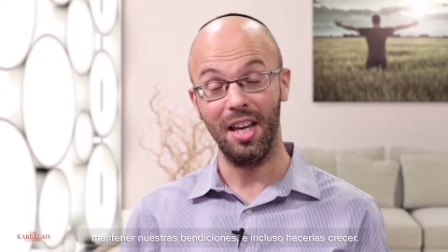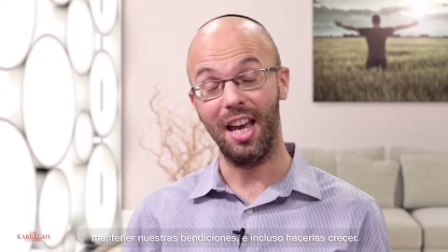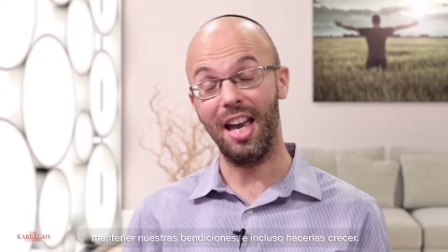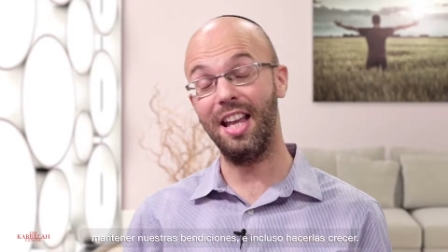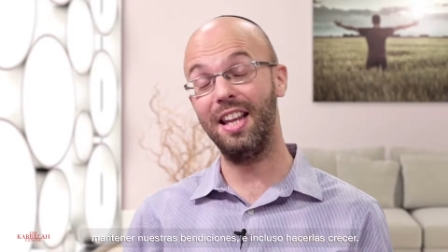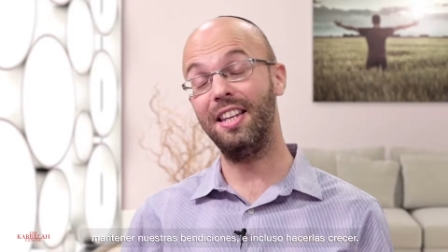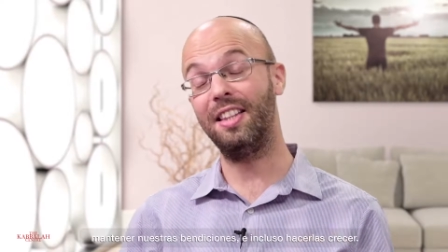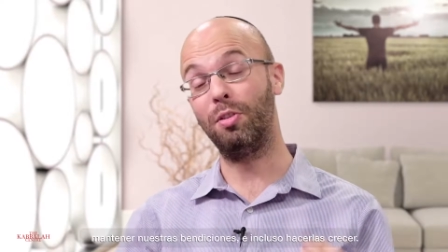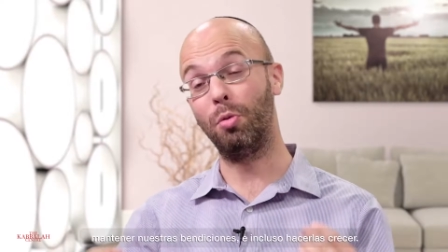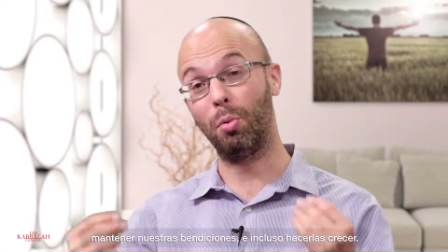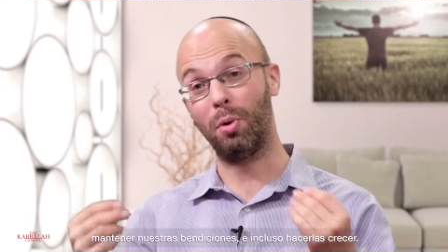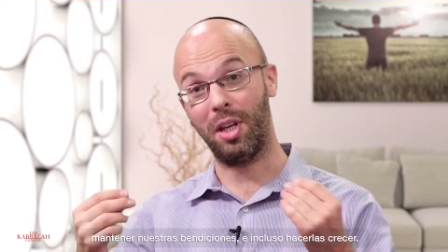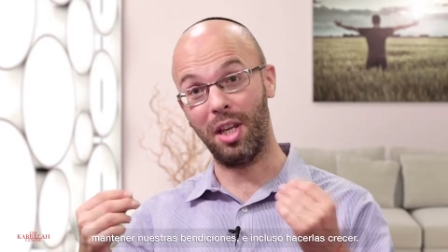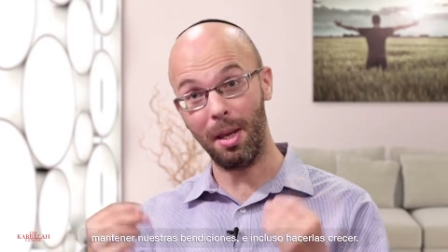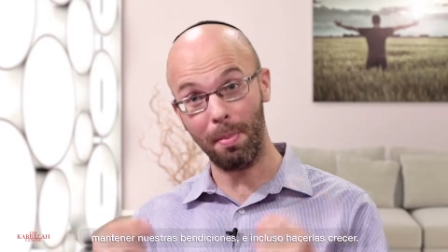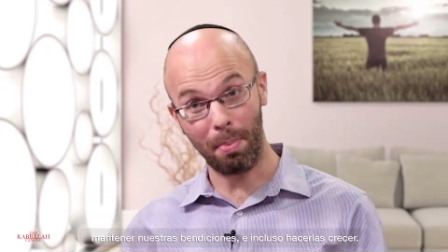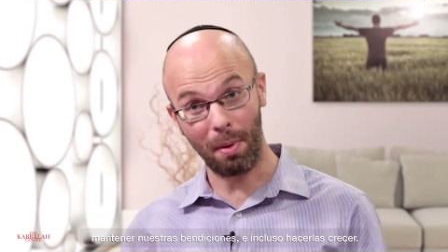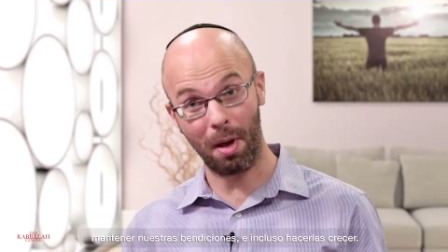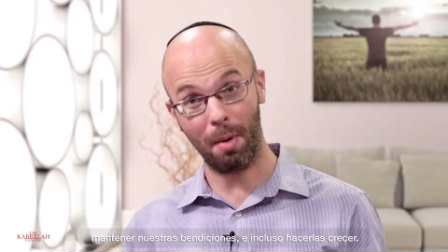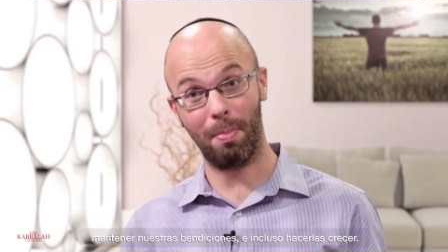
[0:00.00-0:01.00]
and to
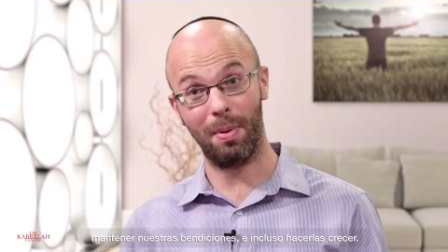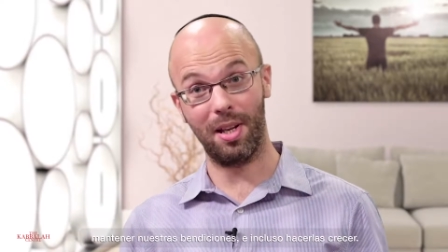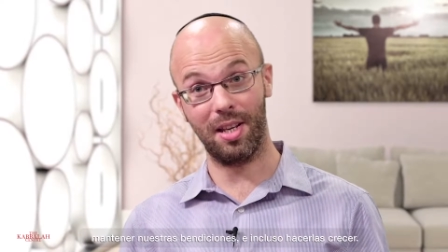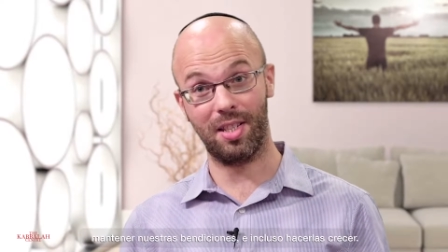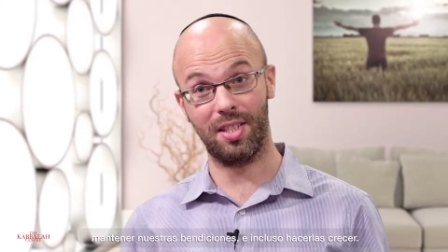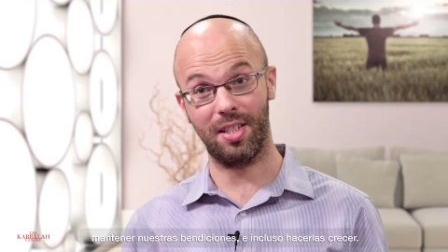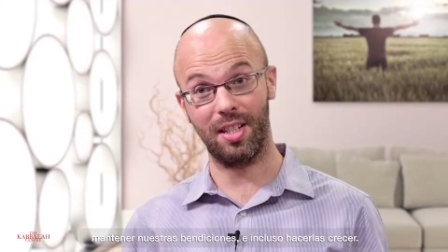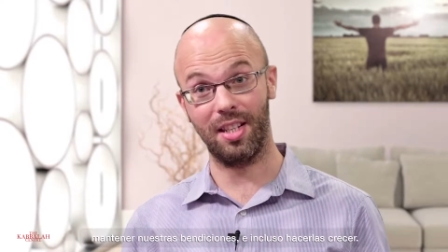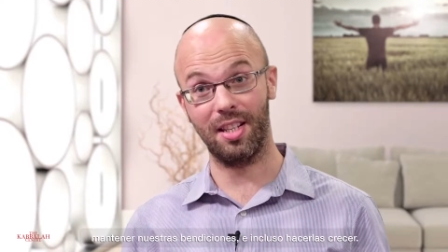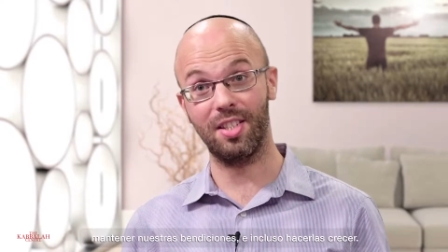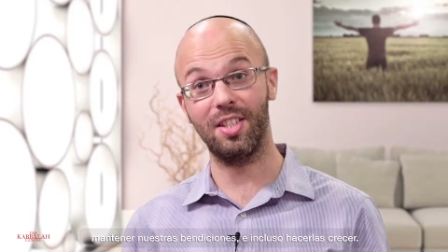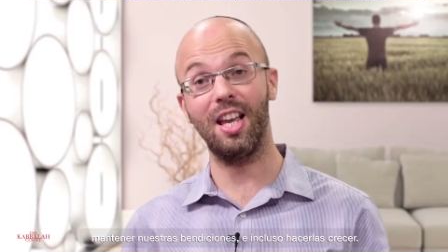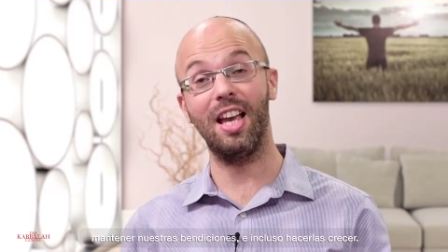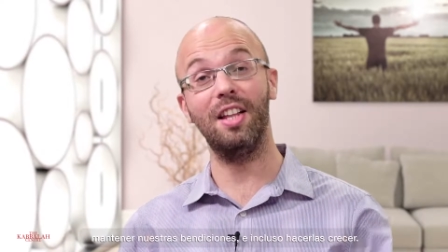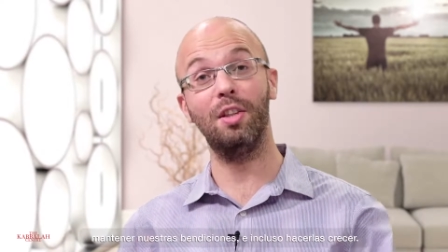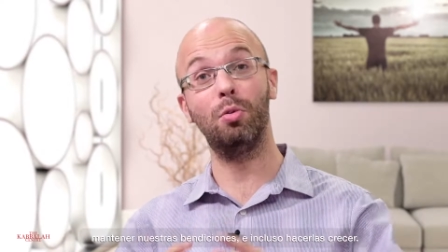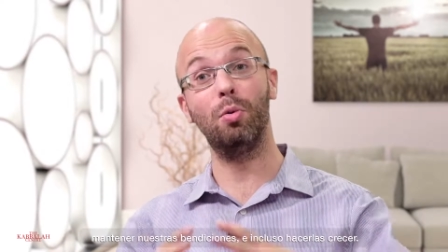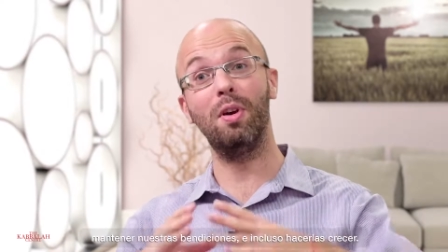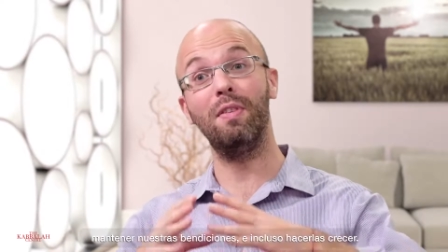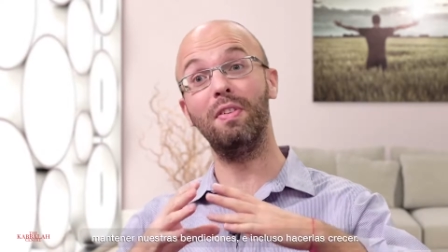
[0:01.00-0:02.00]
keep our blessings
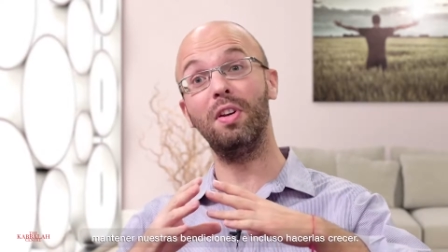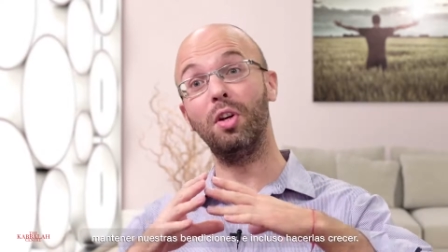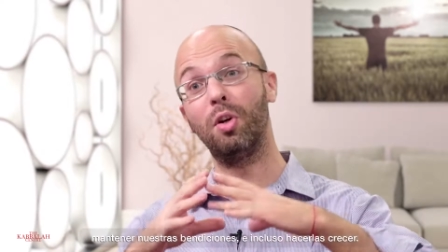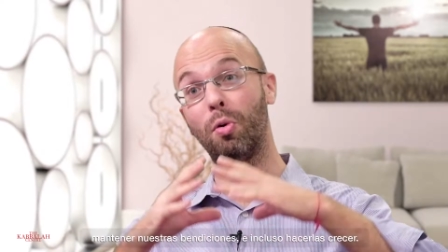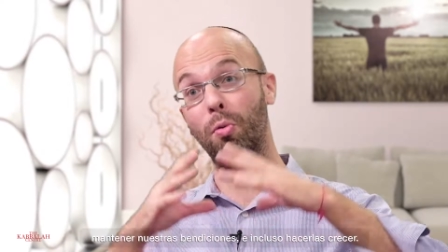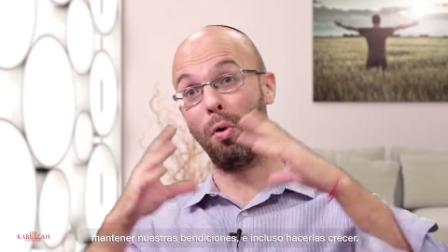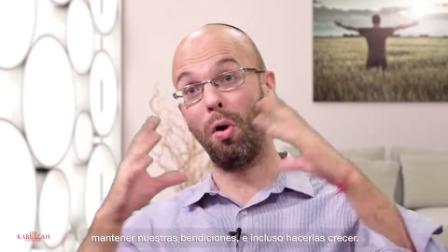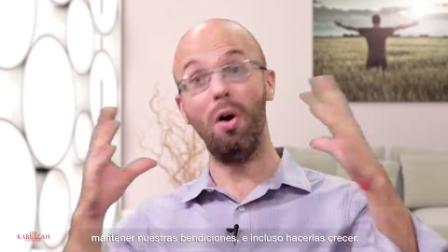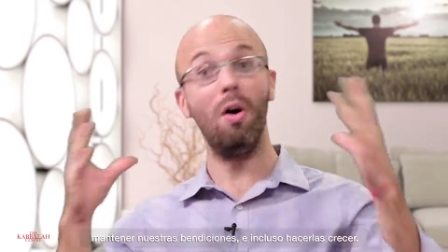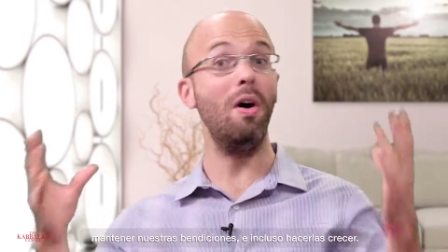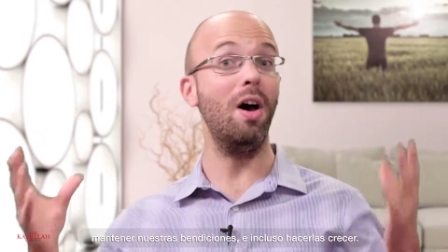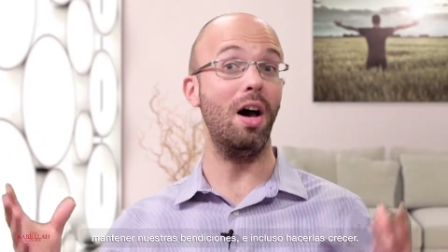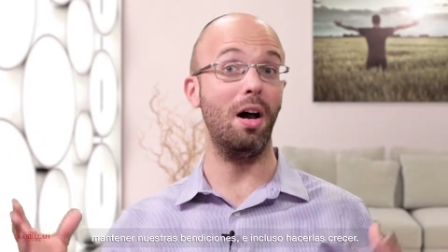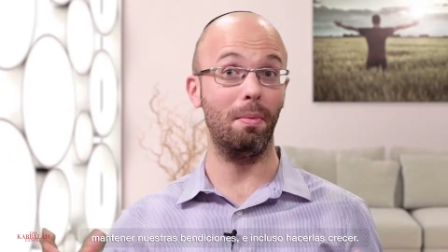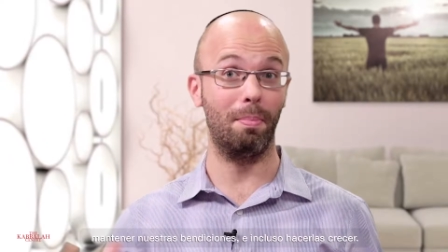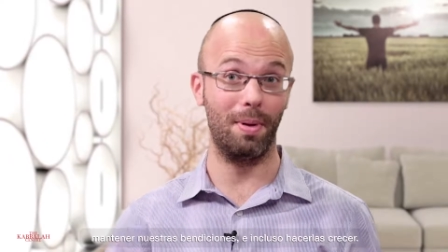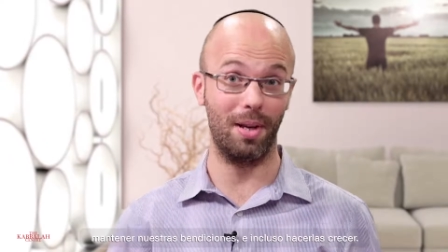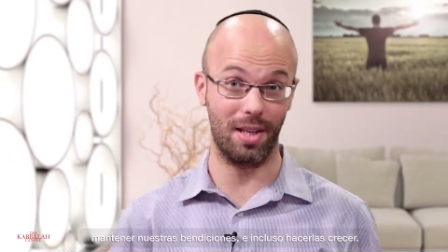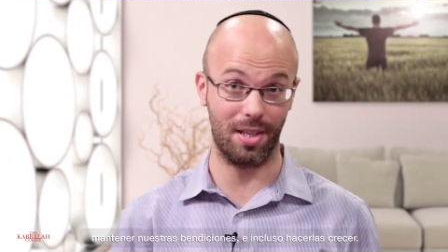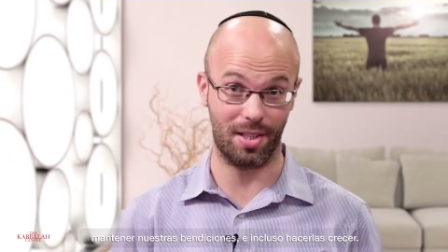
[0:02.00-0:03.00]
and to even grow
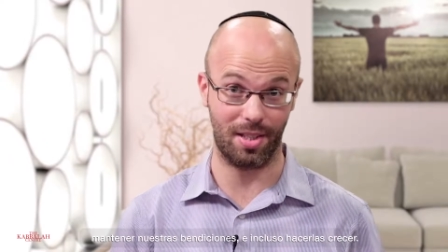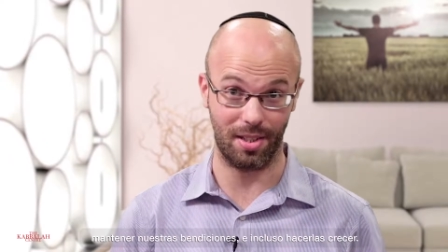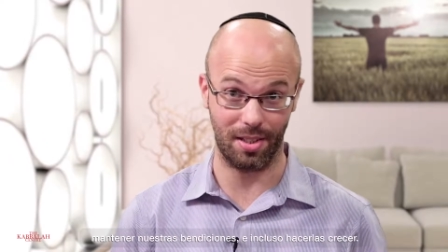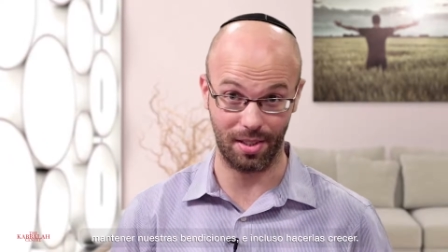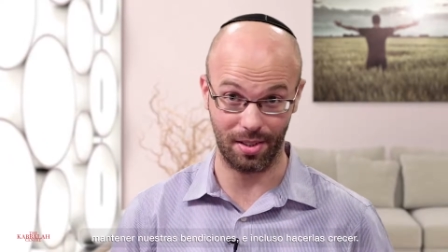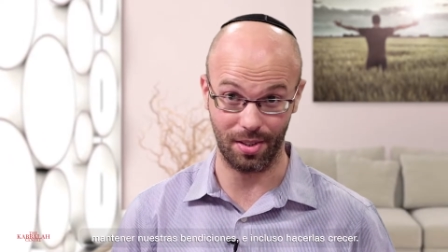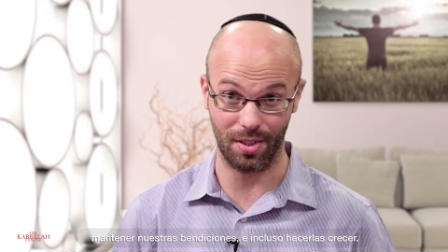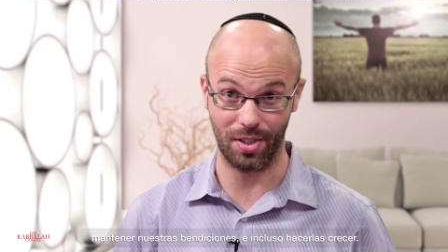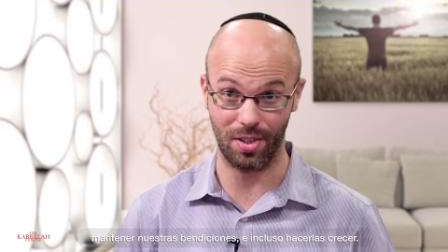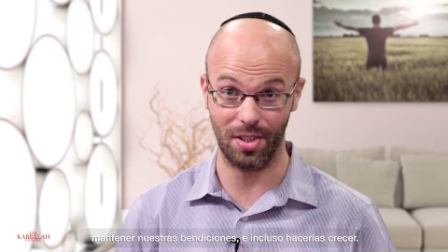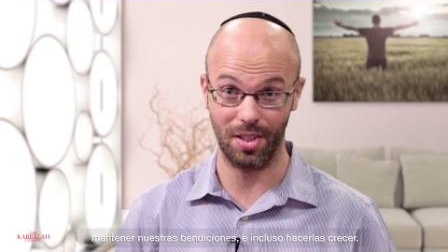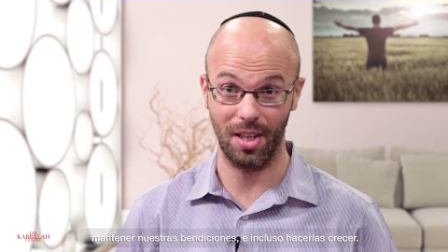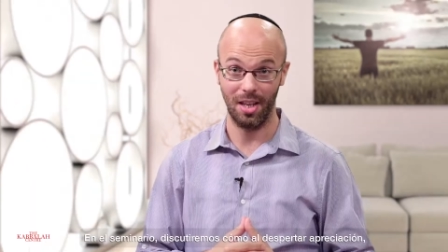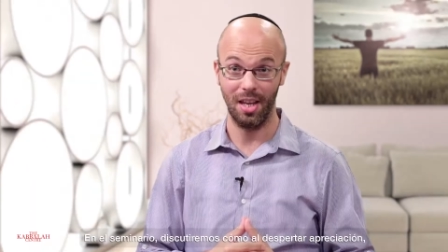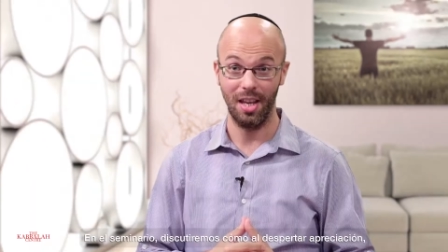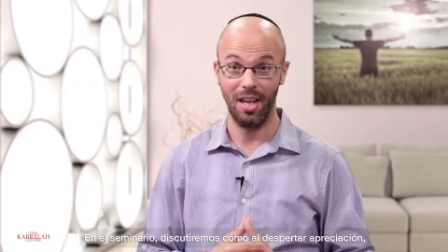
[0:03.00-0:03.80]
our blessings.